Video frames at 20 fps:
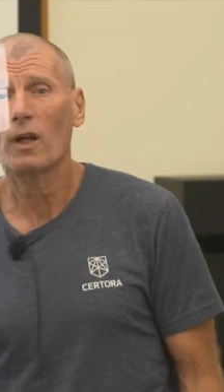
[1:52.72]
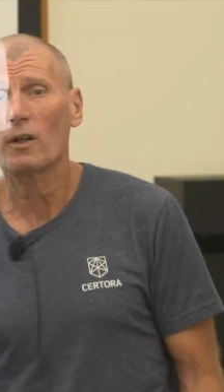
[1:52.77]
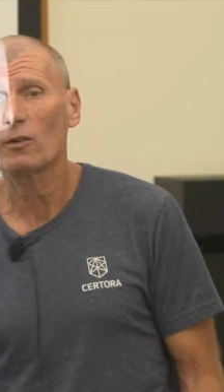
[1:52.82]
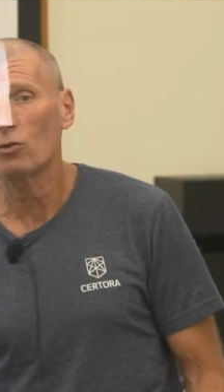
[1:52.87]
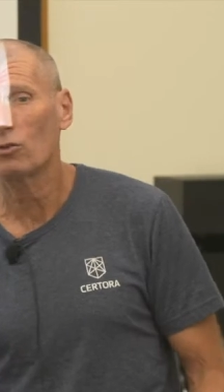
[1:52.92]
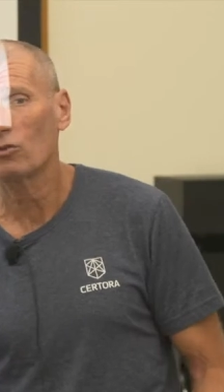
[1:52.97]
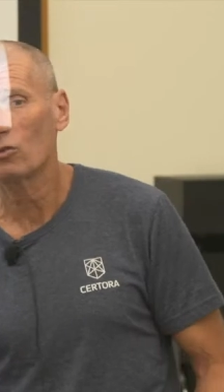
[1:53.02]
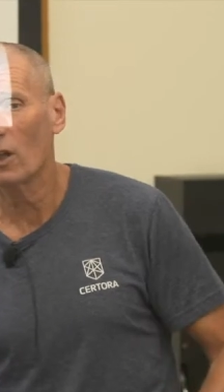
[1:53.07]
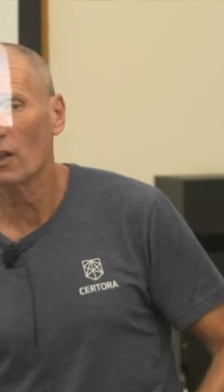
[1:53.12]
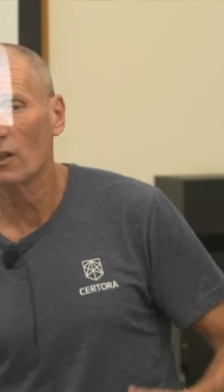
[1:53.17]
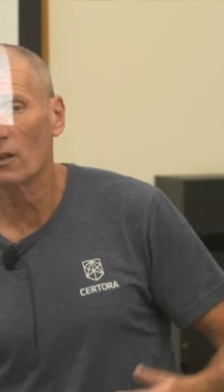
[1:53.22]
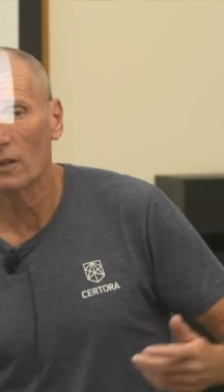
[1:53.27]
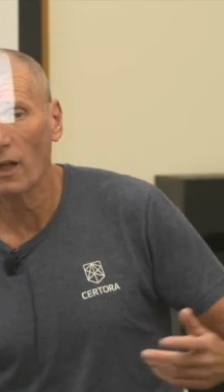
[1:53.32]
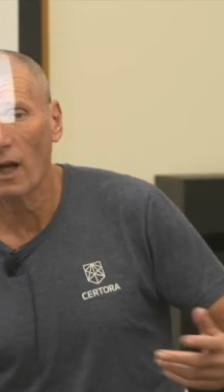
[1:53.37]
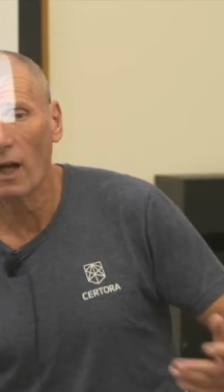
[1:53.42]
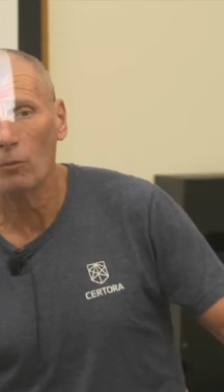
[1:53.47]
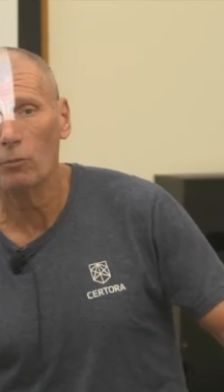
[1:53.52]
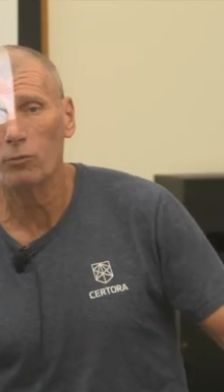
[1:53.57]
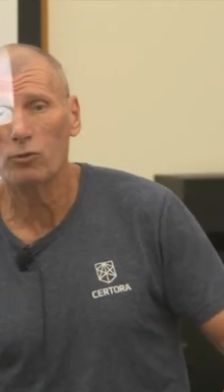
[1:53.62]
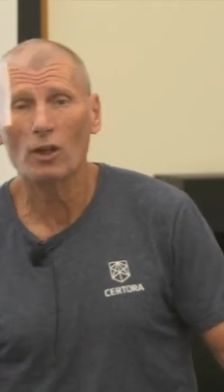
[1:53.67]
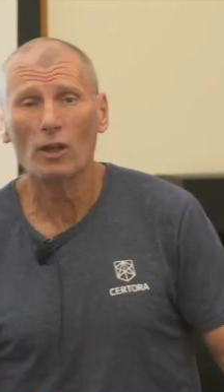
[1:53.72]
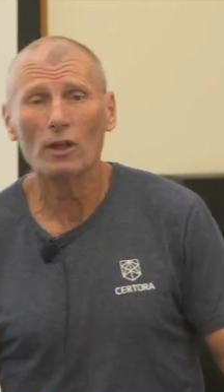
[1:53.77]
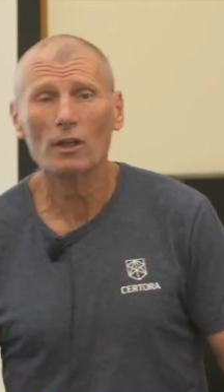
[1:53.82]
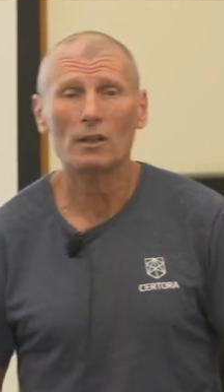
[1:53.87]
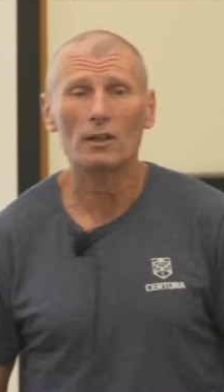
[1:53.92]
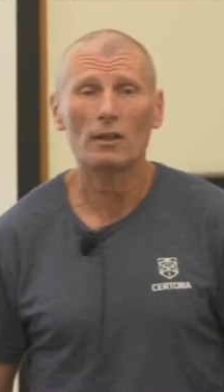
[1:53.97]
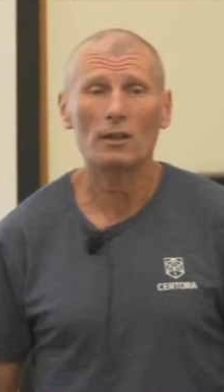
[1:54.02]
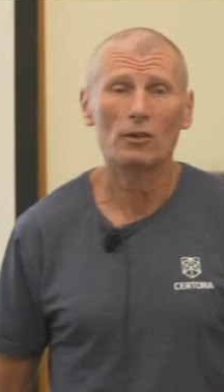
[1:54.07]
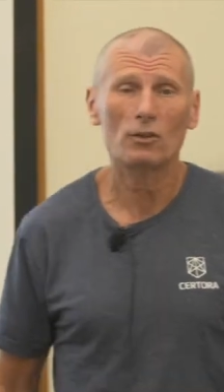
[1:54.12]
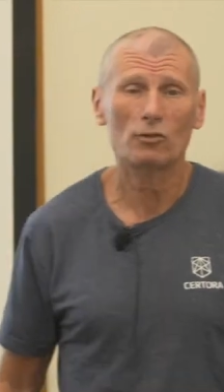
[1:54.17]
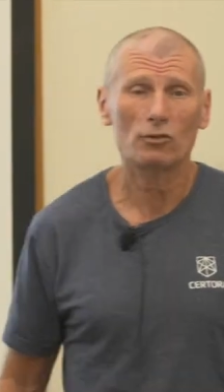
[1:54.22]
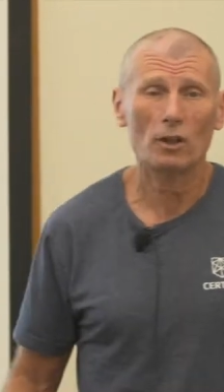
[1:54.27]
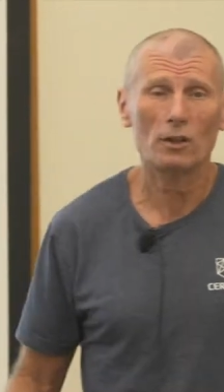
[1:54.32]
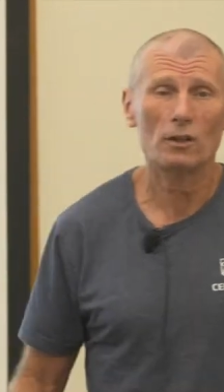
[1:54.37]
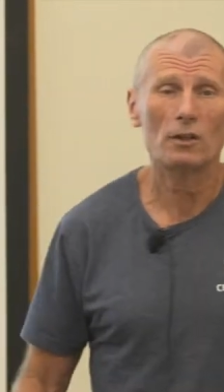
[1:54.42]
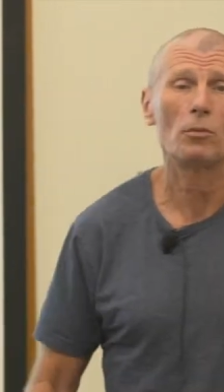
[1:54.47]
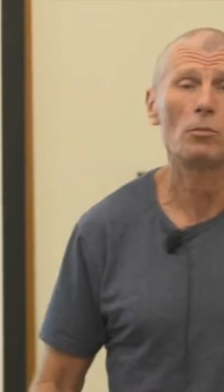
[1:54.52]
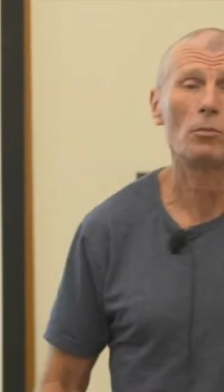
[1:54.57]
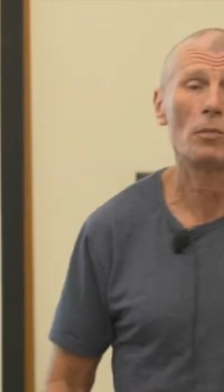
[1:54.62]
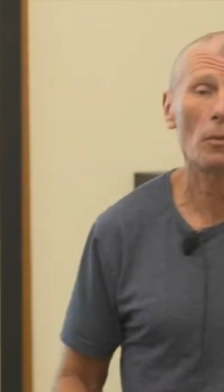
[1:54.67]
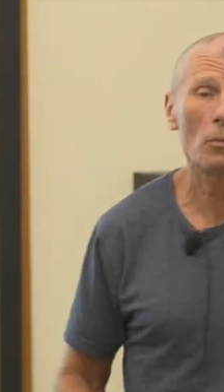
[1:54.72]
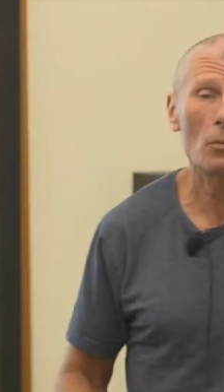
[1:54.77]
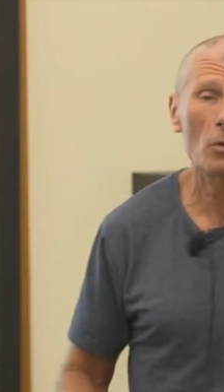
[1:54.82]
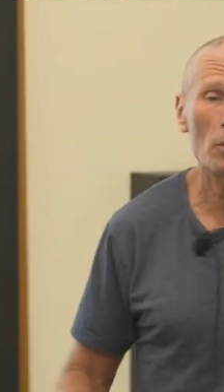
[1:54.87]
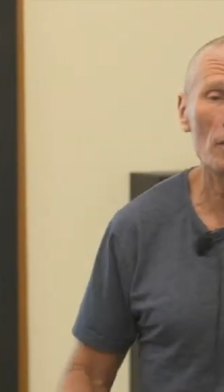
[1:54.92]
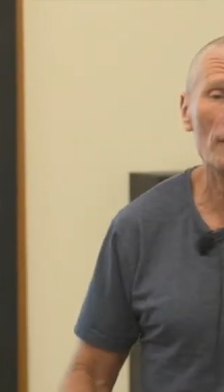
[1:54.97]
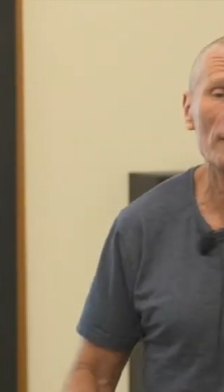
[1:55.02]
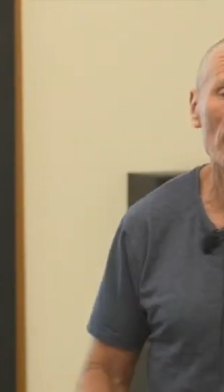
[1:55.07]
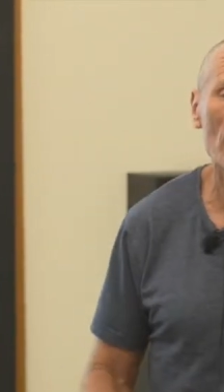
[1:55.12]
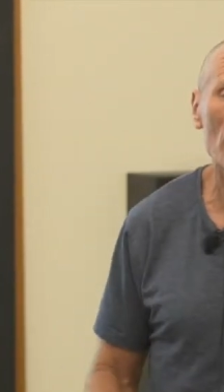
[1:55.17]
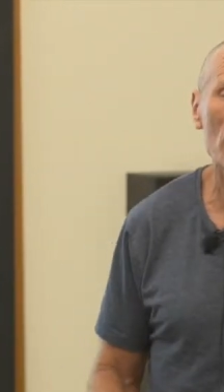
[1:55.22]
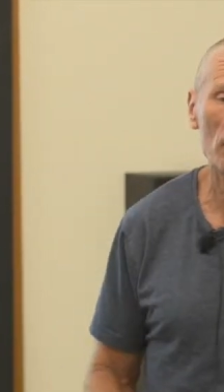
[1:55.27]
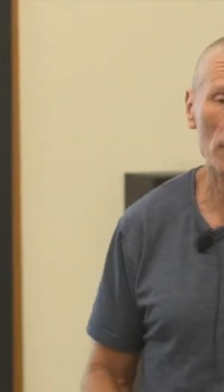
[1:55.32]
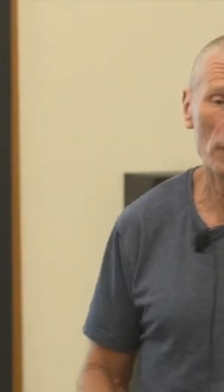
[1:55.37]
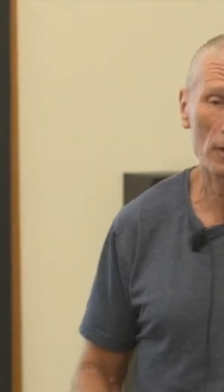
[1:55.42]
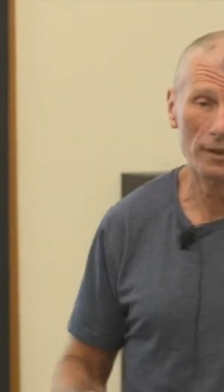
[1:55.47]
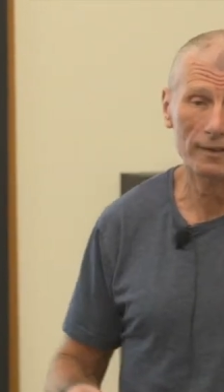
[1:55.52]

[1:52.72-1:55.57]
to check type checking, checking memory safety.